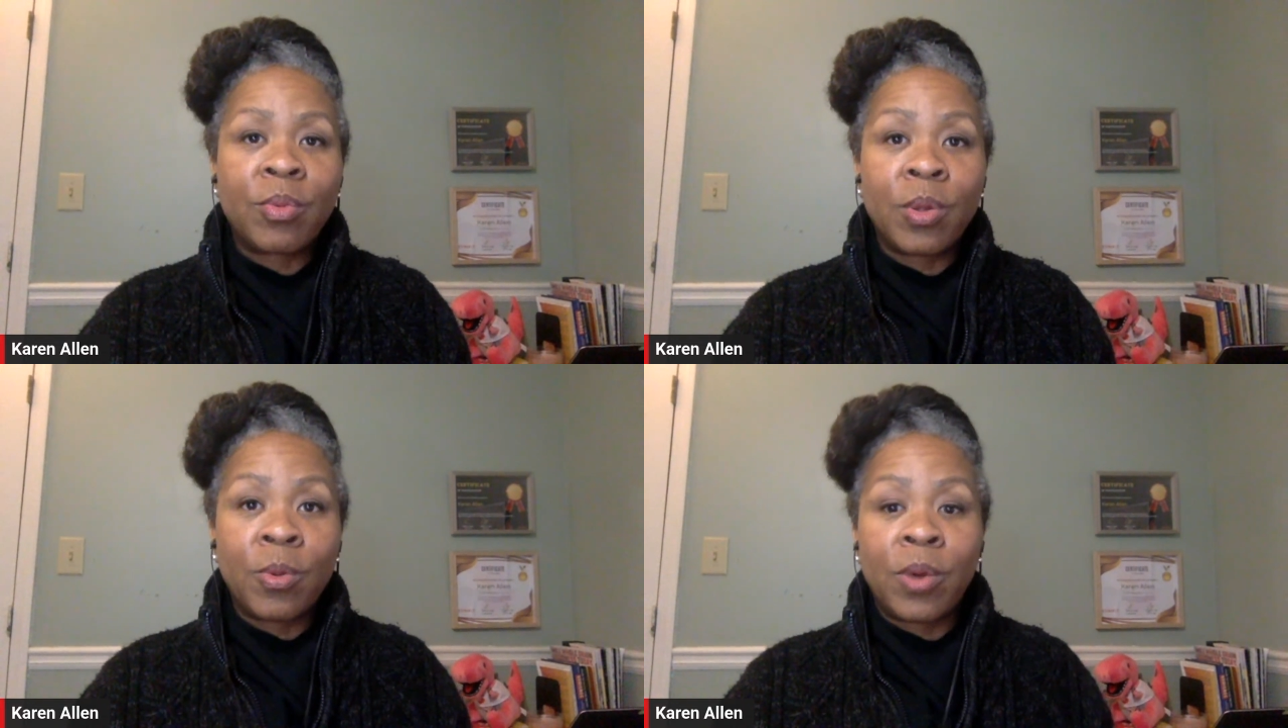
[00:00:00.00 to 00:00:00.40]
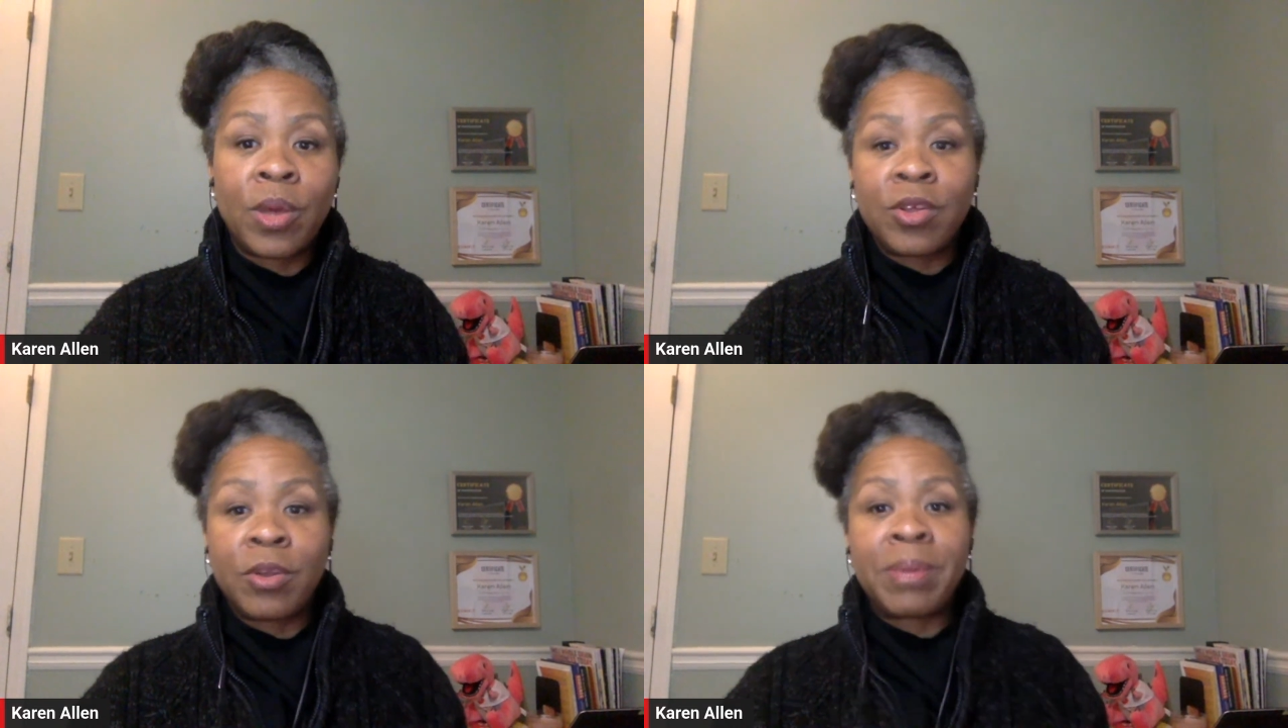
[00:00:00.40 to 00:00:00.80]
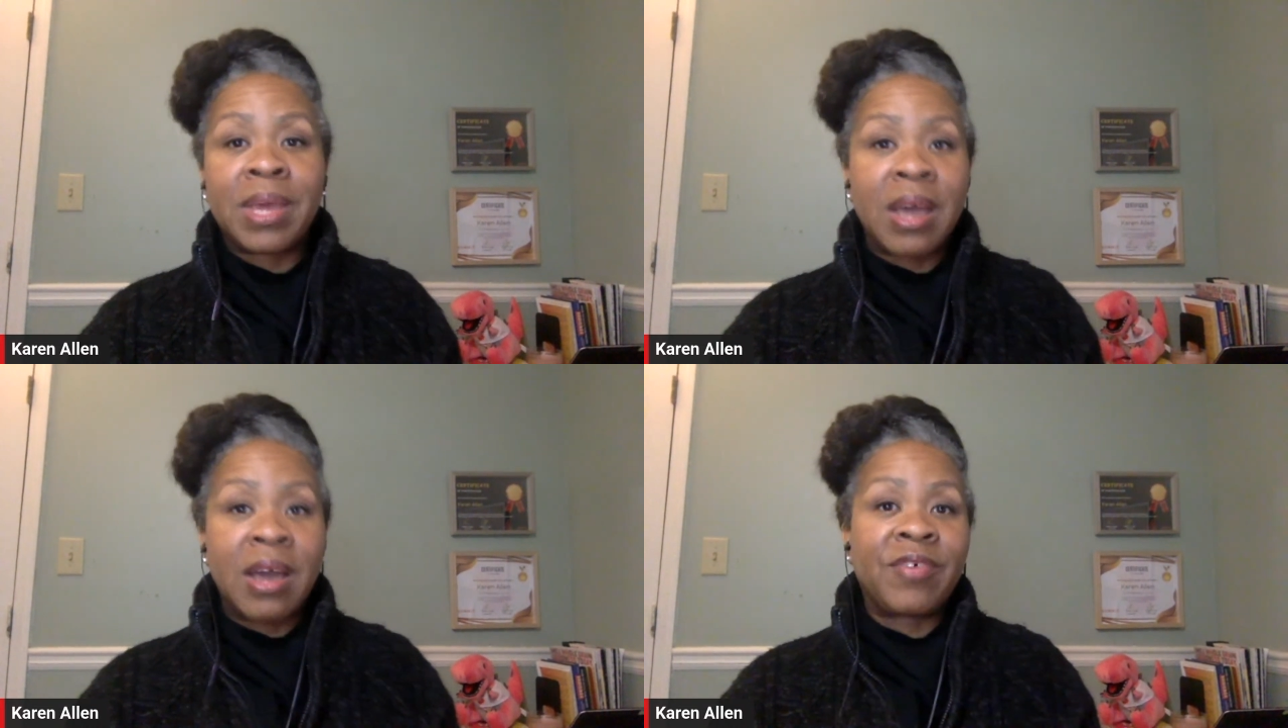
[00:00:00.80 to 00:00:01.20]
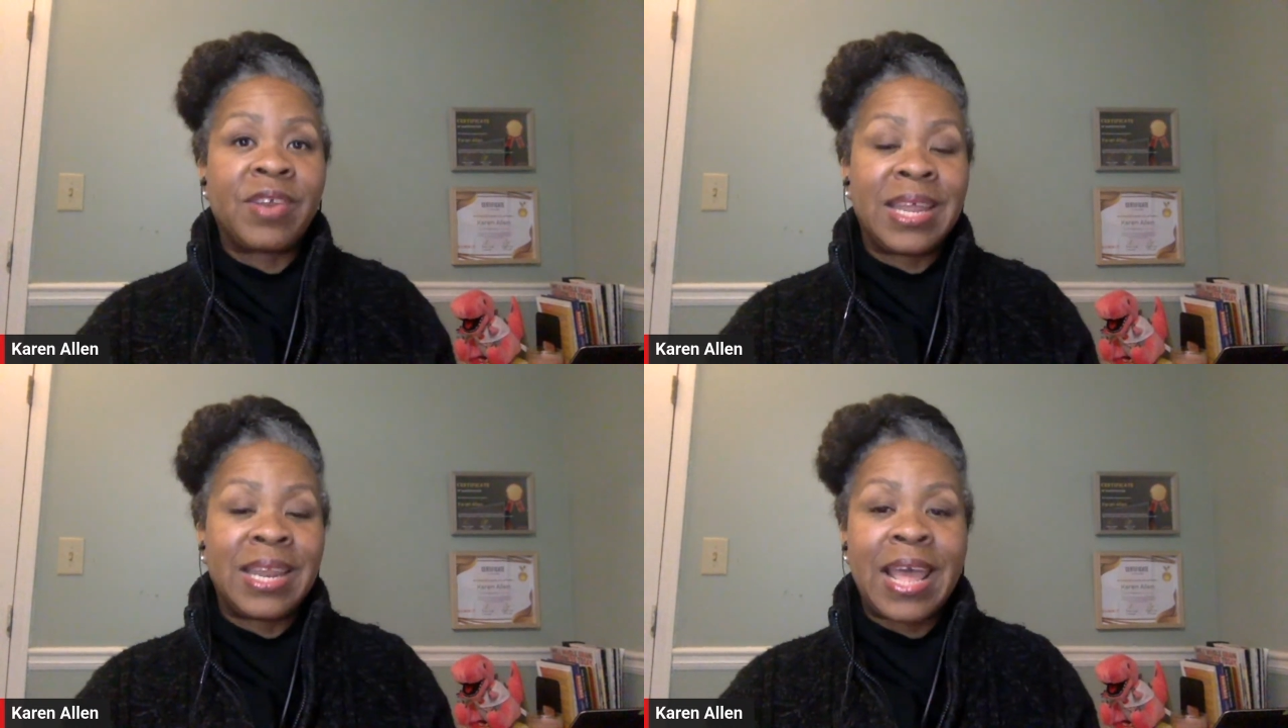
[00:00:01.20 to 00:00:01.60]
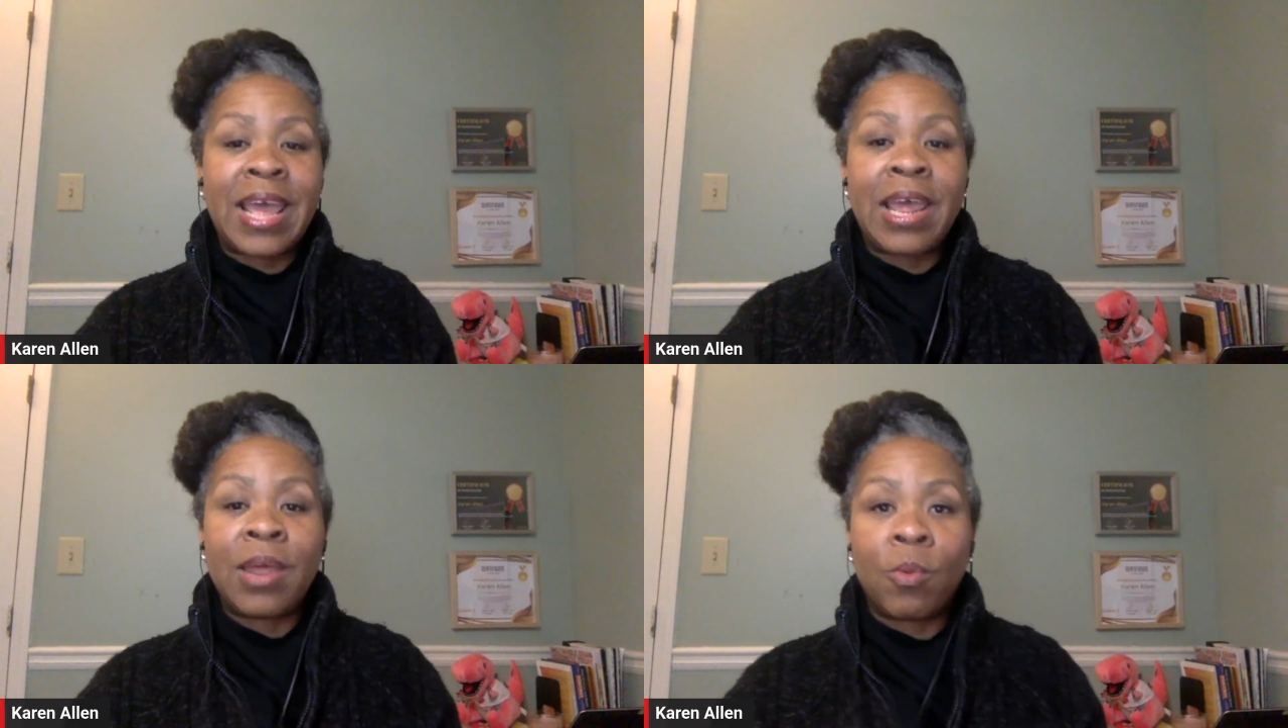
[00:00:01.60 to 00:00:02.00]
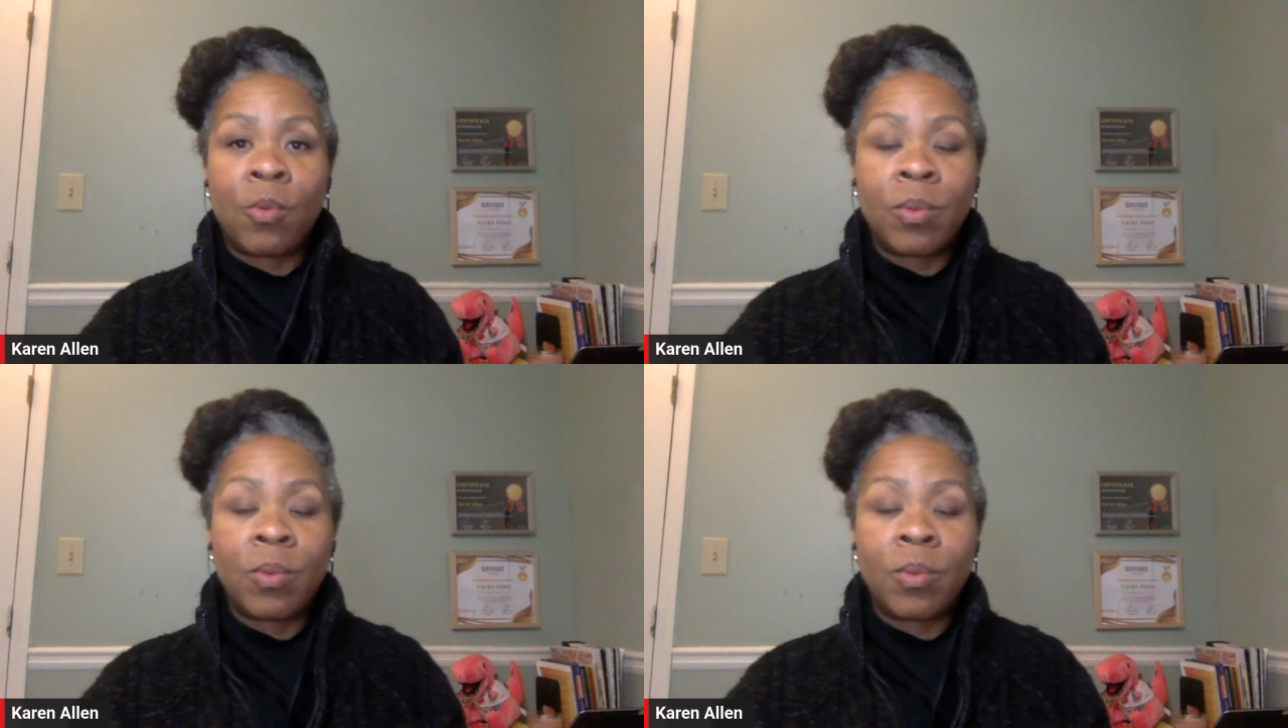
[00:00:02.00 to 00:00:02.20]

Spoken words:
We want you to be confident in that and